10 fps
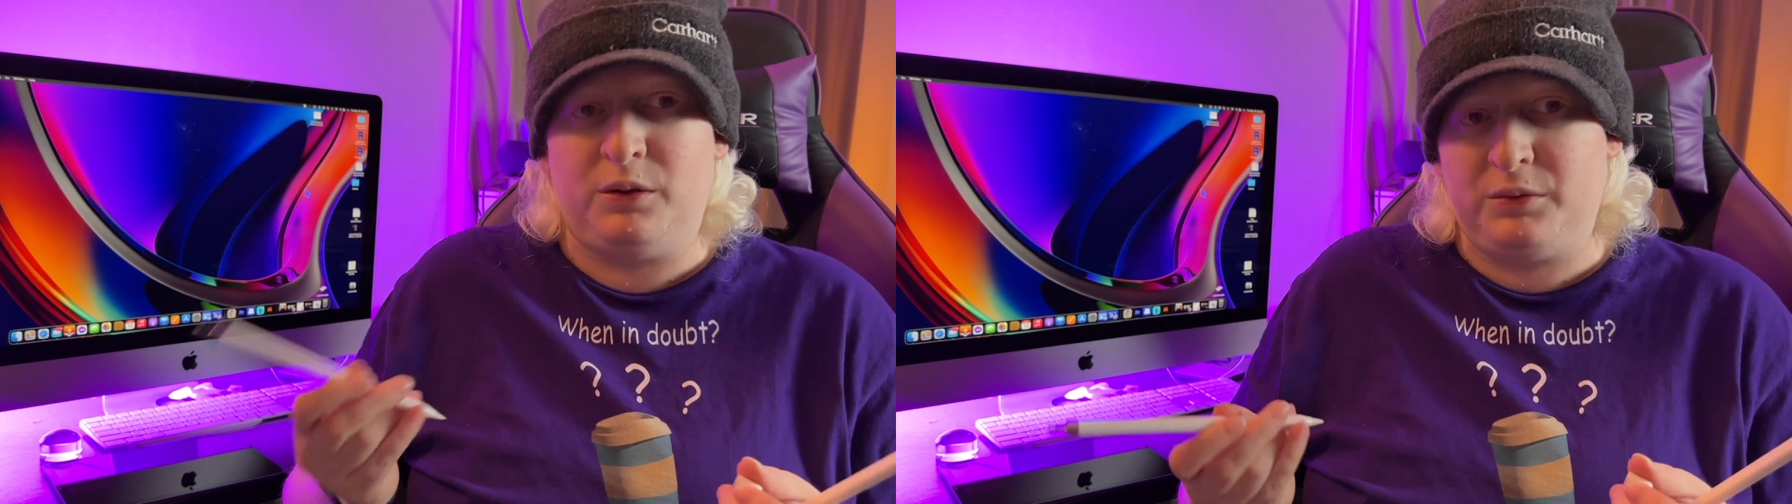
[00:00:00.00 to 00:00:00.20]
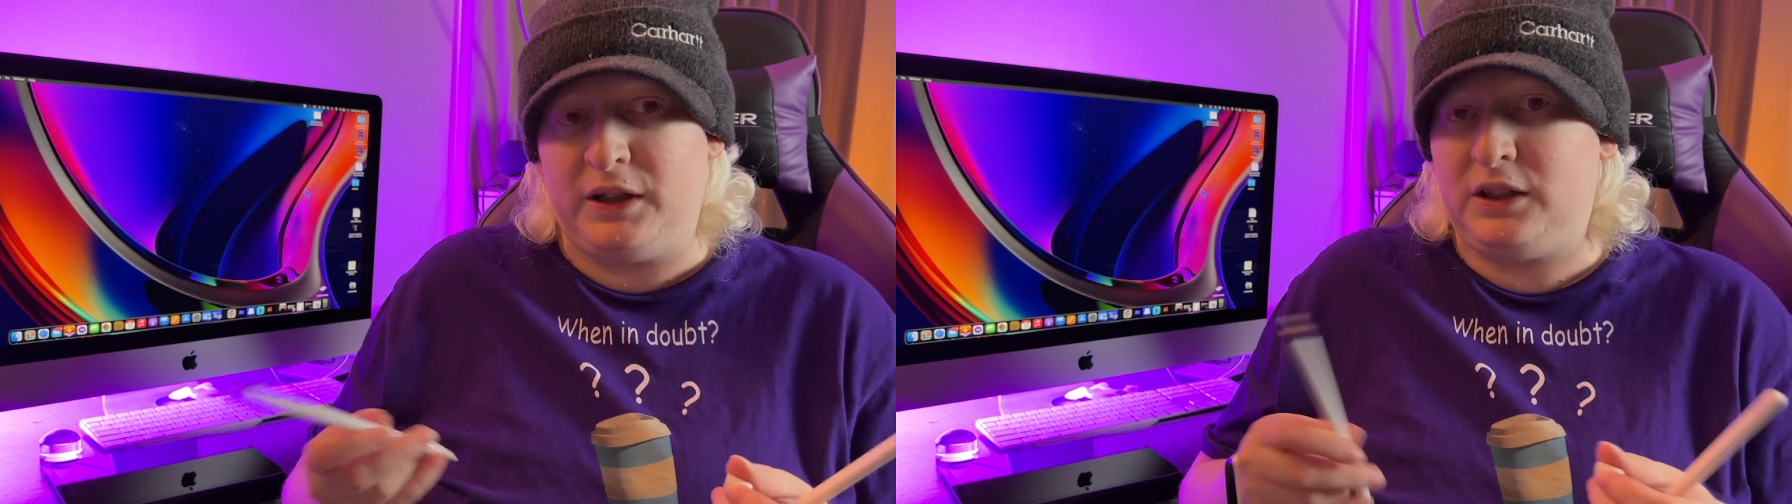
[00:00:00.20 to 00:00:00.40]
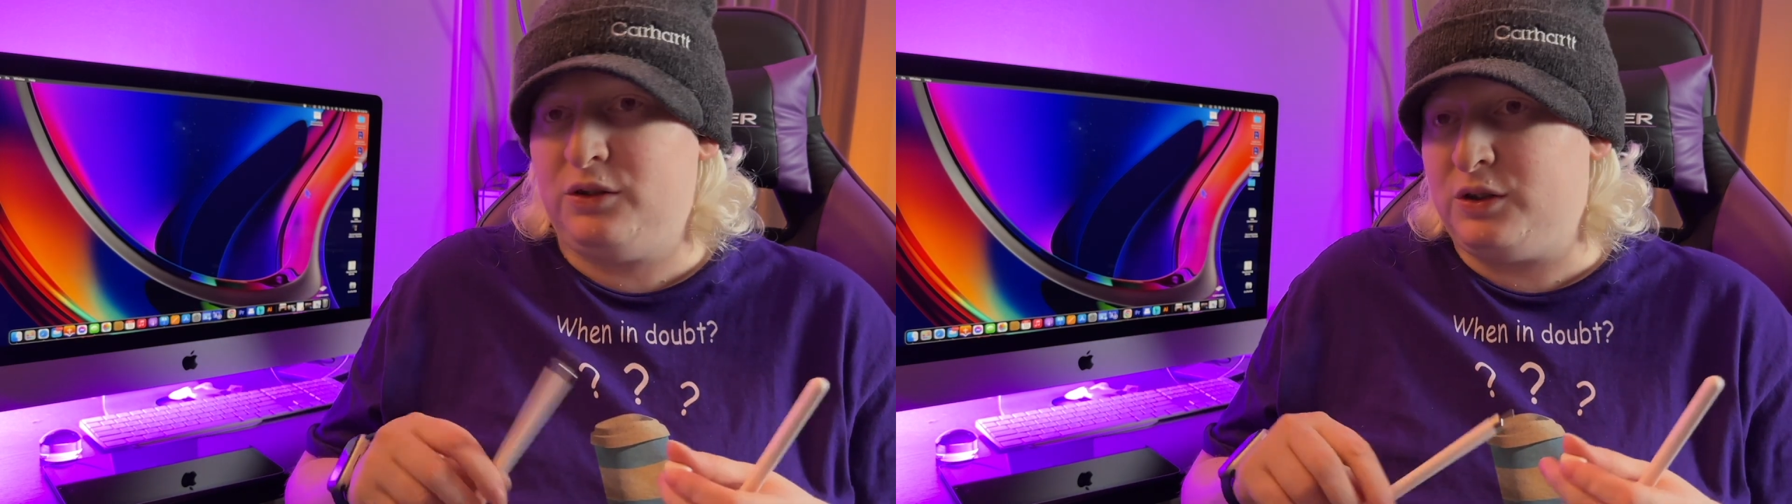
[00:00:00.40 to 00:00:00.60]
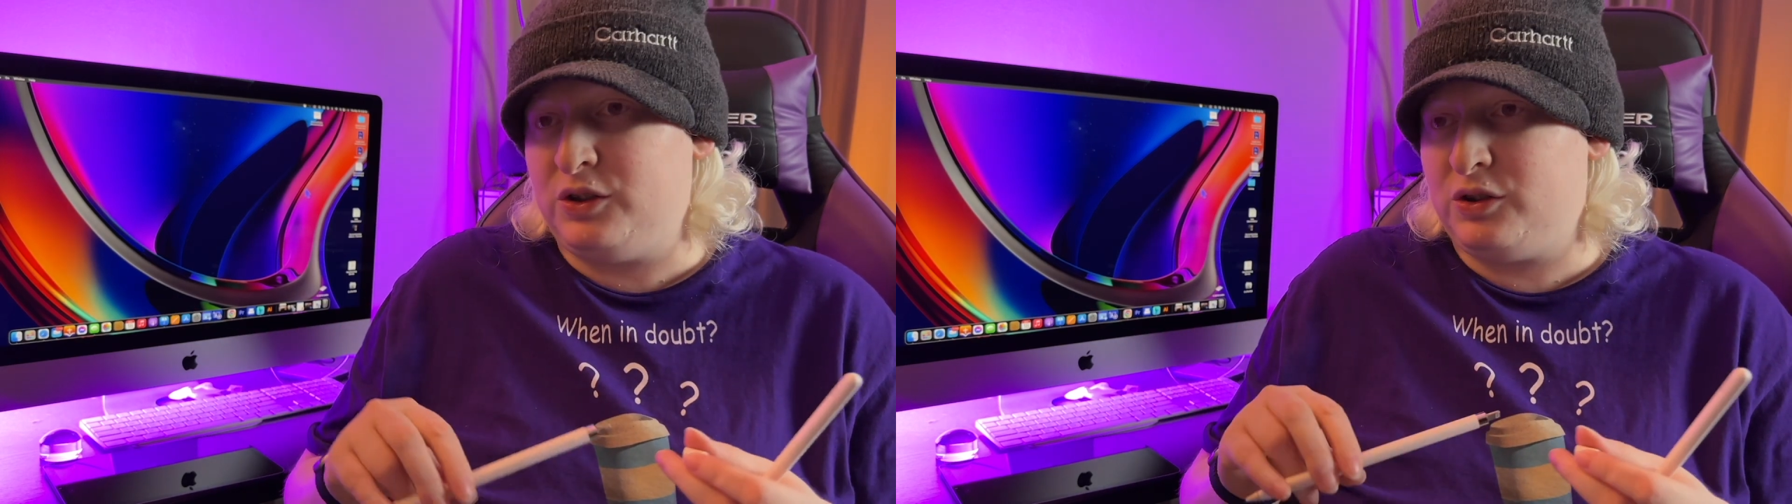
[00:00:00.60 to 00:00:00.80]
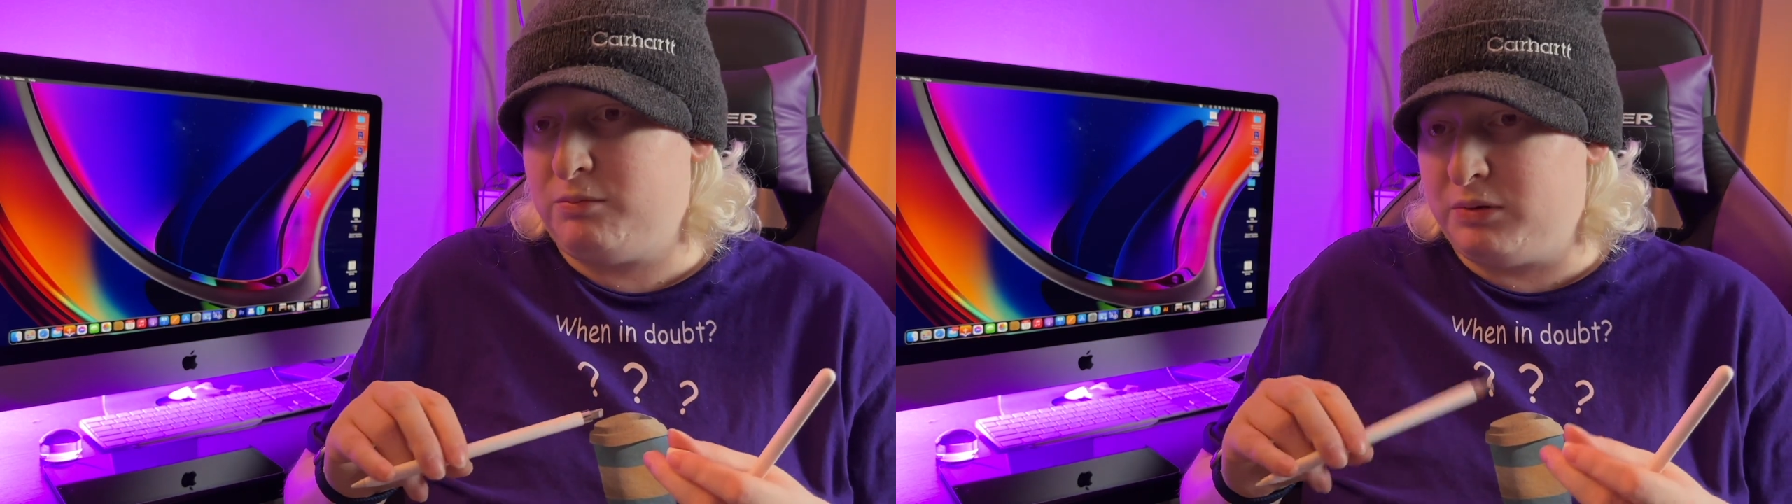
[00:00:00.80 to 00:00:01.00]
like you
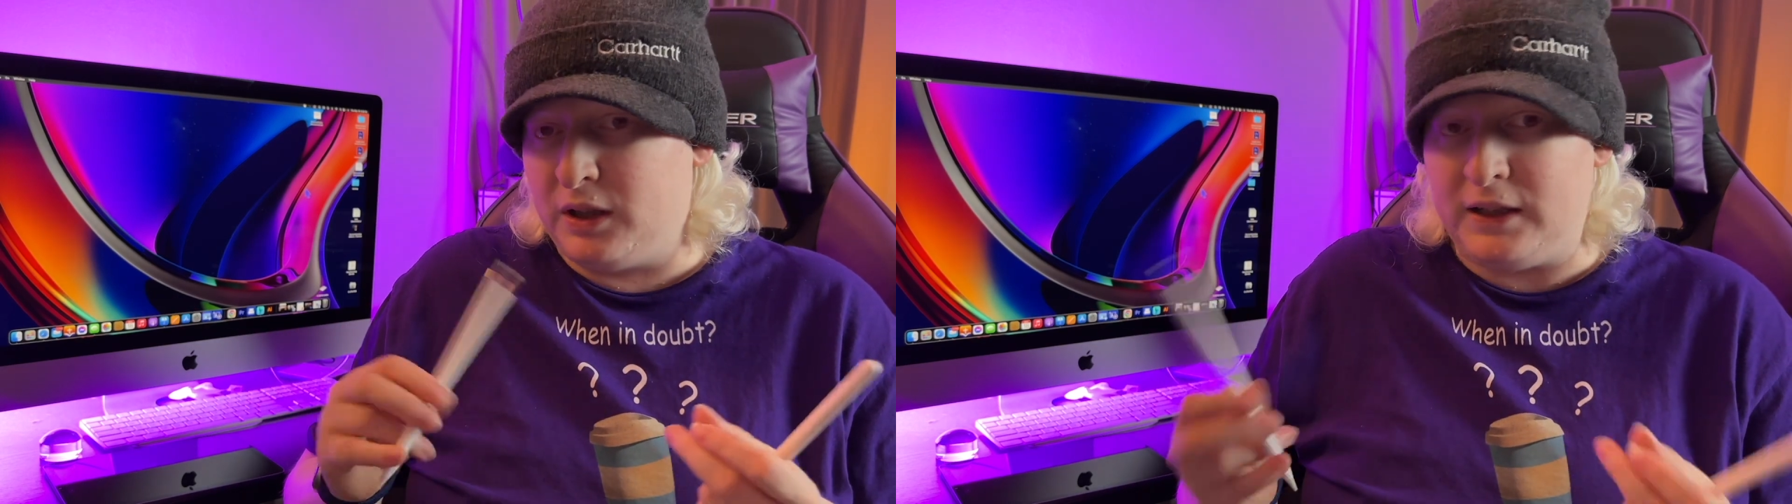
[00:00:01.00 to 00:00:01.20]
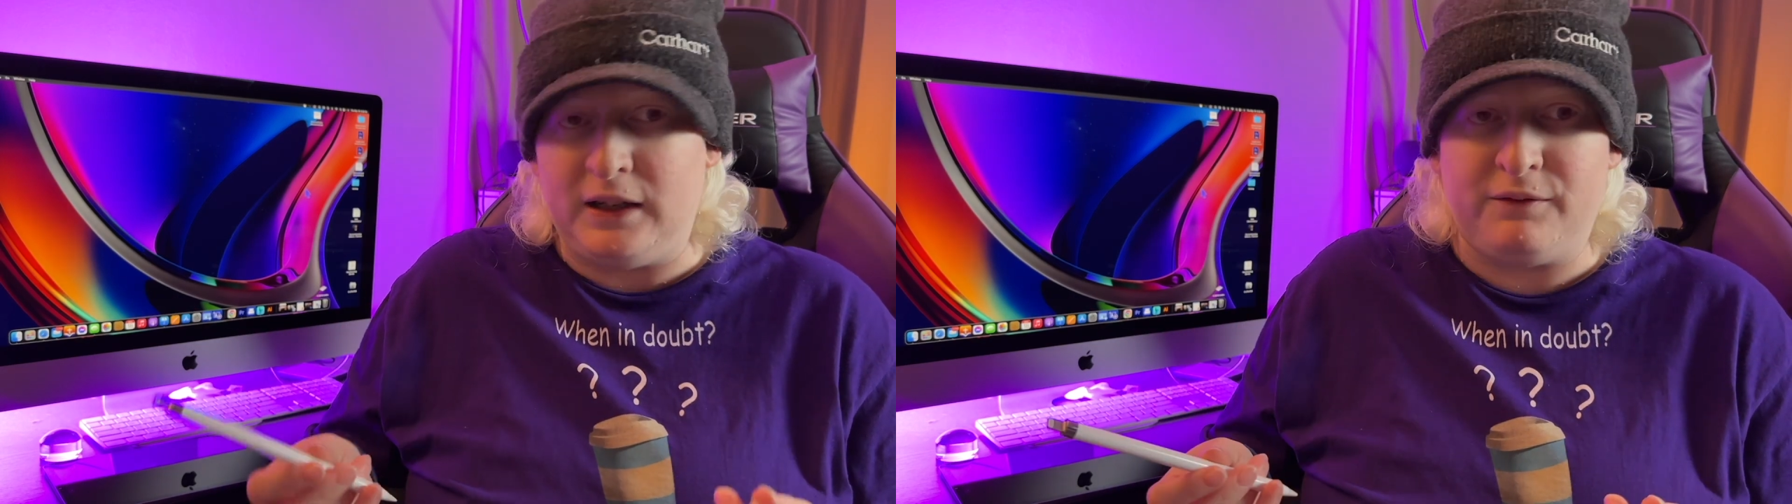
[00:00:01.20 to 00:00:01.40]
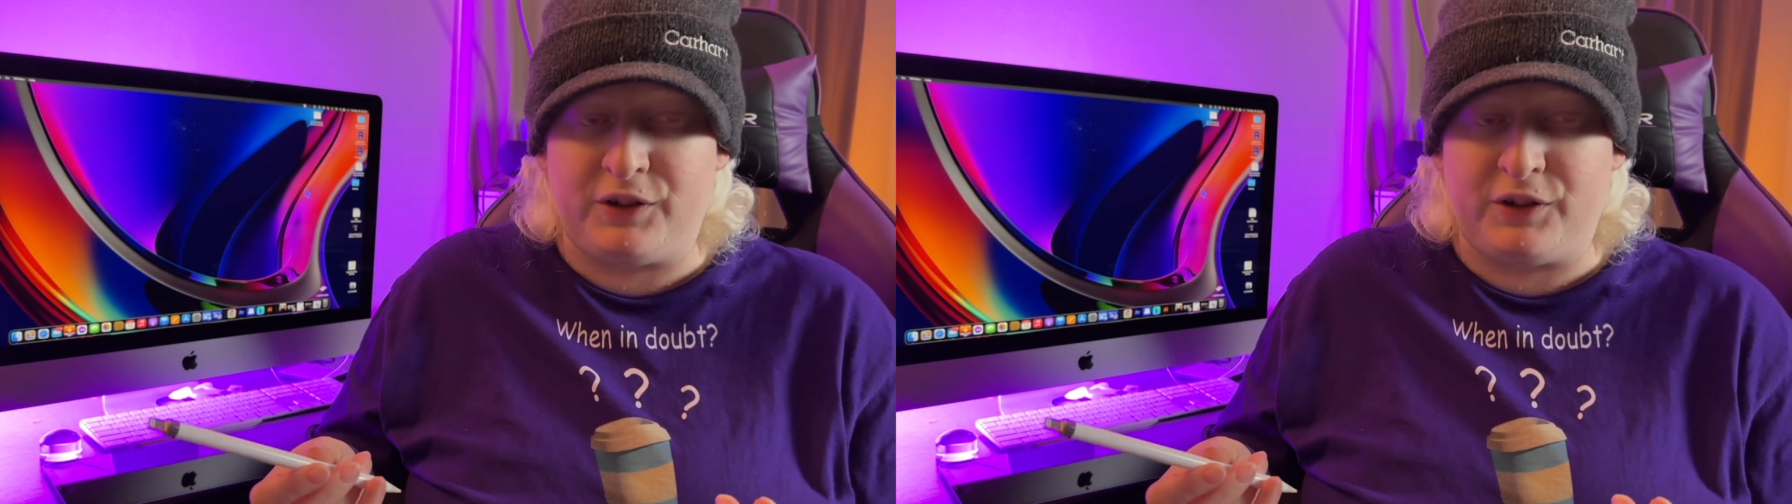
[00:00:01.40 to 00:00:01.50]
can plug it in for